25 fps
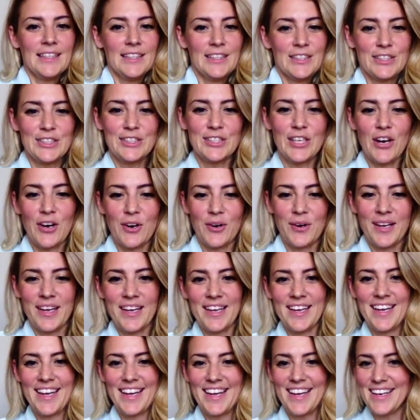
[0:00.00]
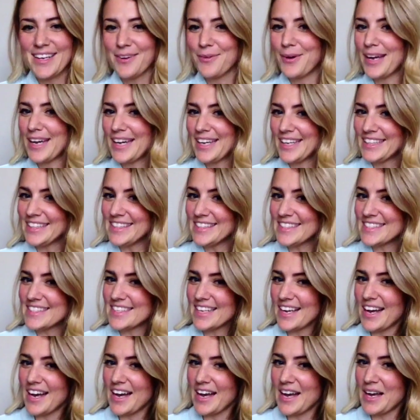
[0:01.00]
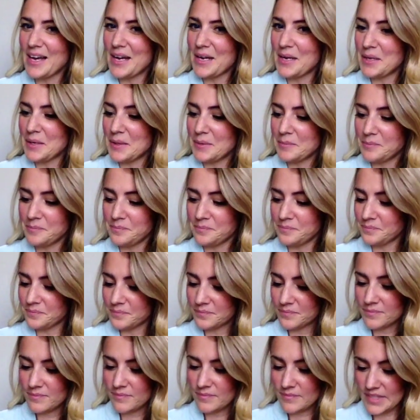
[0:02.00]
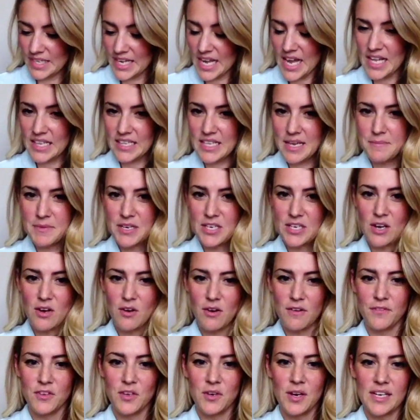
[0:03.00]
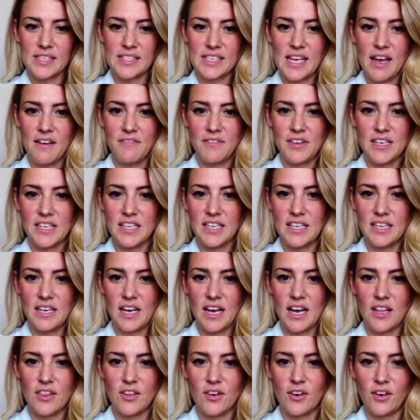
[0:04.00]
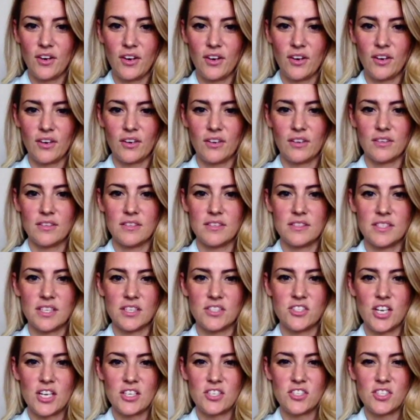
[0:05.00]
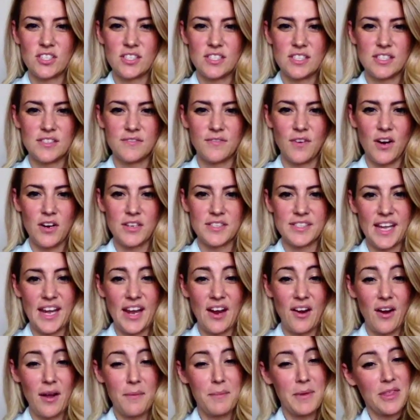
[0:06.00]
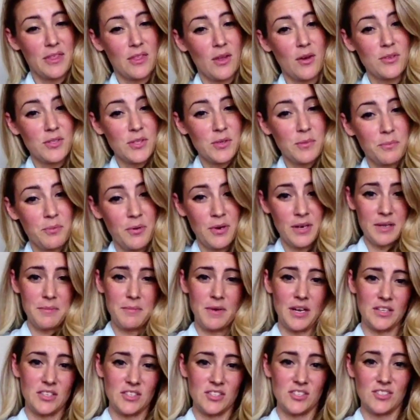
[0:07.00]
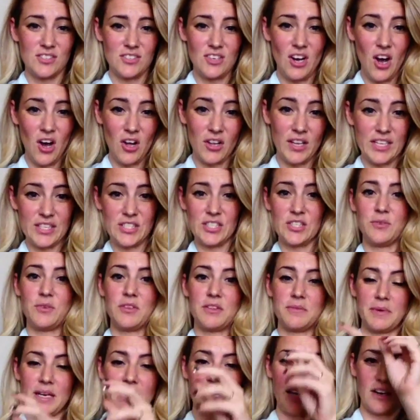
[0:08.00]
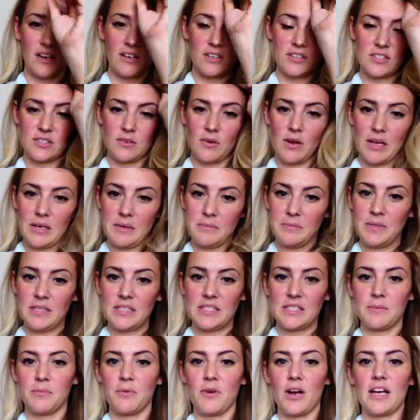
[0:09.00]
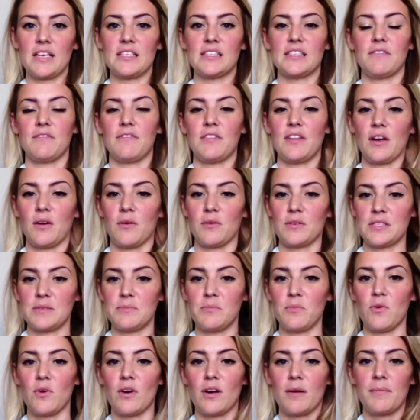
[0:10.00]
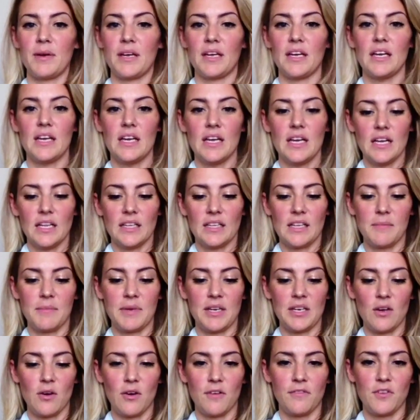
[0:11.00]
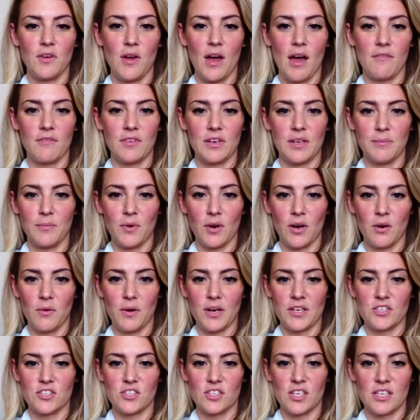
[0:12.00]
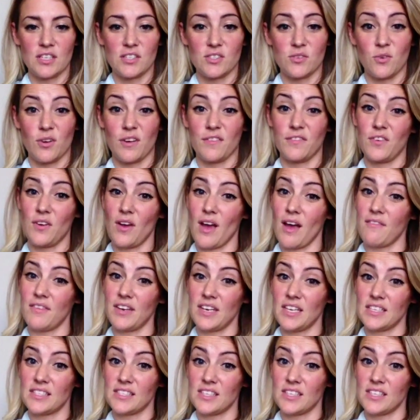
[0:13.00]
So anyways, yeah, let me know if you guys have any other suggestions as far as hair. I mean, those are pretty much all I do with my hair, so I'd be surprised if there was more, but let me know if you have any more questions, or if you have any